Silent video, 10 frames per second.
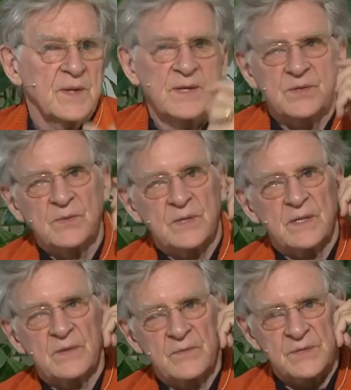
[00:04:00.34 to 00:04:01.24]
they do it.
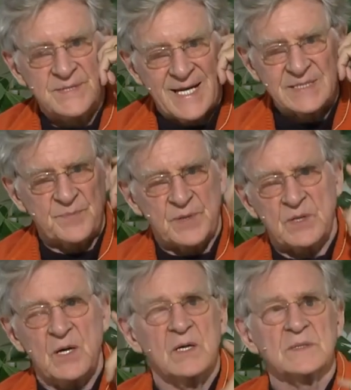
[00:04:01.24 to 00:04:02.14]
And of course, that's
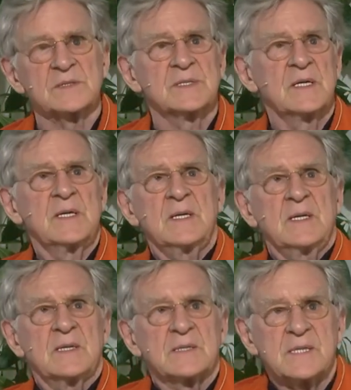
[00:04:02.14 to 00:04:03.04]
because
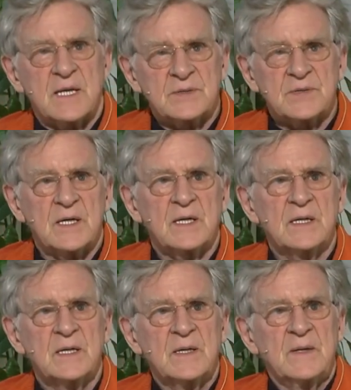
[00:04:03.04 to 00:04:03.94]

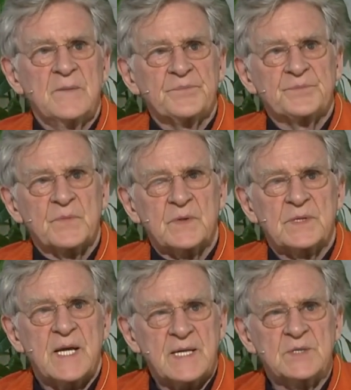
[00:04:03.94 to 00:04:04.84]
Tantra
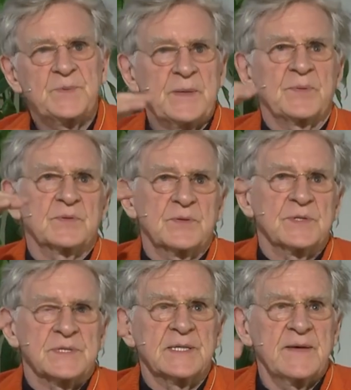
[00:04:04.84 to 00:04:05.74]
takes people to
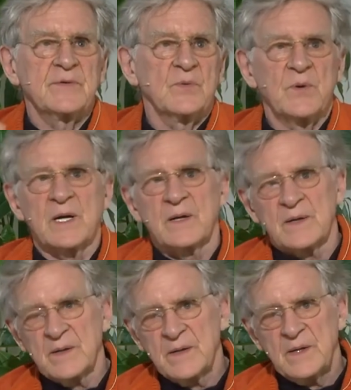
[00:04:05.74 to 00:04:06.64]
this level
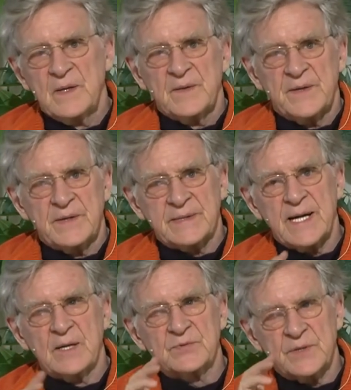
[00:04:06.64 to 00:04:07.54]
where they're
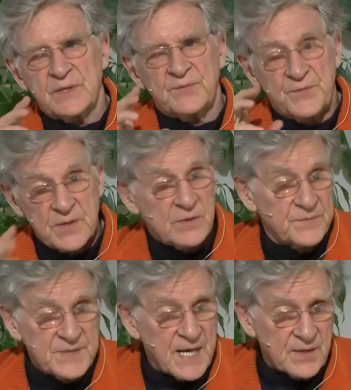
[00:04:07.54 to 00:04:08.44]
encountering the fear
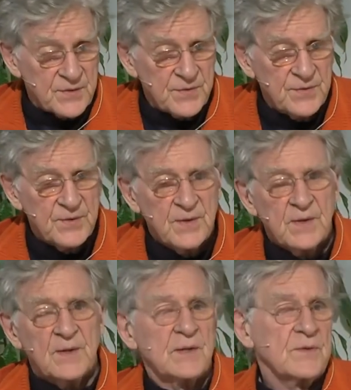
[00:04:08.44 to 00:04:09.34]
of death,
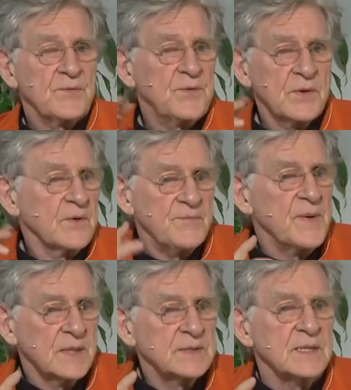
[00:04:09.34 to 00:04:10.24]
the fear of
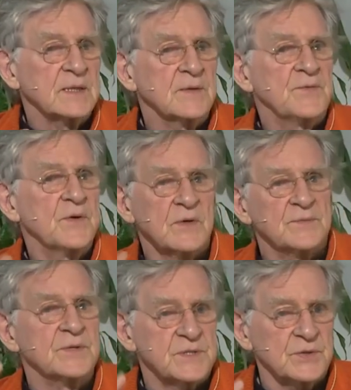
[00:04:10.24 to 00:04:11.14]
melting, the fear
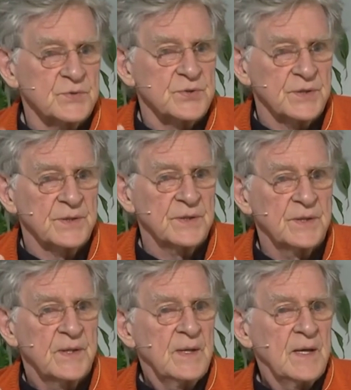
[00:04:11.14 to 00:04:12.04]
of dissolution.
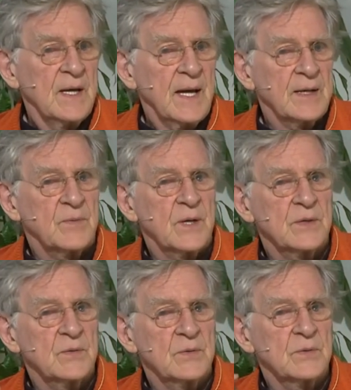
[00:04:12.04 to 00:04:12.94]
And when
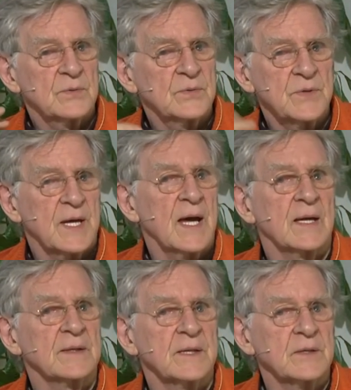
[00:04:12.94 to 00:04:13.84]
you do
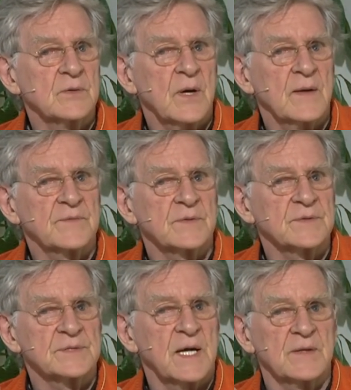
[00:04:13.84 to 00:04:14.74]
that, then you have to
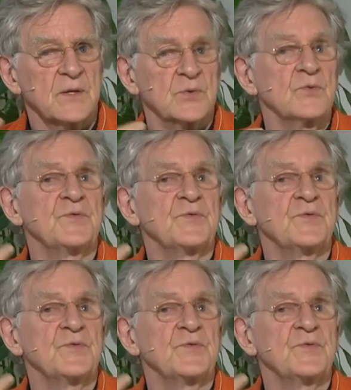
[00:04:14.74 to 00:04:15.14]
decide that you